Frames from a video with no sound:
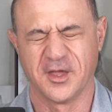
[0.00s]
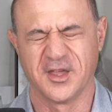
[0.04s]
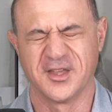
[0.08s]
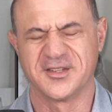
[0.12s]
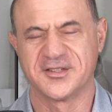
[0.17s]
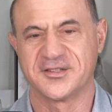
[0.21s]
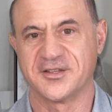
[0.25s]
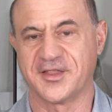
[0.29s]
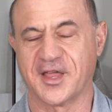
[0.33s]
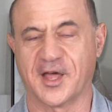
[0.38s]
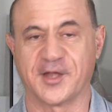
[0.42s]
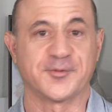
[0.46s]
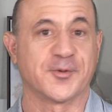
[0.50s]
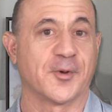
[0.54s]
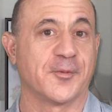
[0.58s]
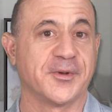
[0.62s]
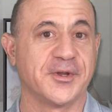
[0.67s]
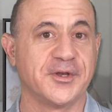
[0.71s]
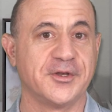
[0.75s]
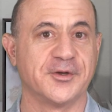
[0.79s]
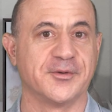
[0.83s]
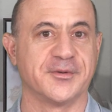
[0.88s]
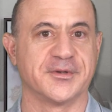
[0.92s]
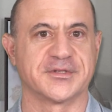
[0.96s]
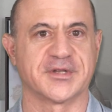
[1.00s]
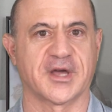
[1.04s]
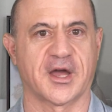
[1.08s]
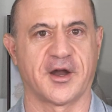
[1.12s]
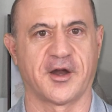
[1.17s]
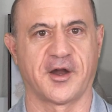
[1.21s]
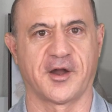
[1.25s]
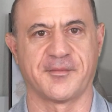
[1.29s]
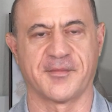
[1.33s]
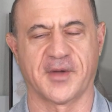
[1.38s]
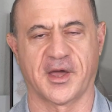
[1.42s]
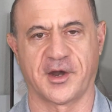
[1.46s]
So that's what we do as
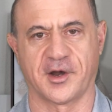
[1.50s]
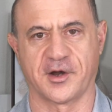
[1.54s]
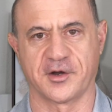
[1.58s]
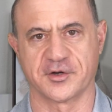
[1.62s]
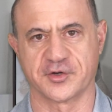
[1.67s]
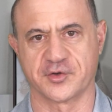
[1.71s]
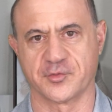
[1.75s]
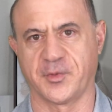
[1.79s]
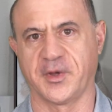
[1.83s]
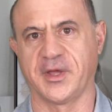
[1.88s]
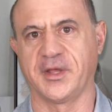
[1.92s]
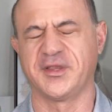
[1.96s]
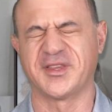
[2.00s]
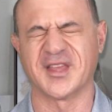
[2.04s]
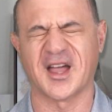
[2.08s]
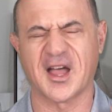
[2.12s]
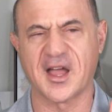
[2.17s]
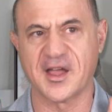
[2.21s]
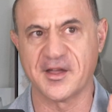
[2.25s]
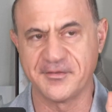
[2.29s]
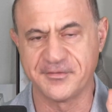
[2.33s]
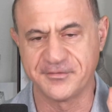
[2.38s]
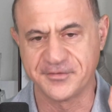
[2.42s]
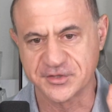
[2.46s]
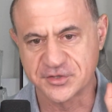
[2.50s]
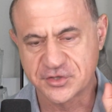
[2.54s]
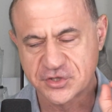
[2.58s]
hiring managers. We dive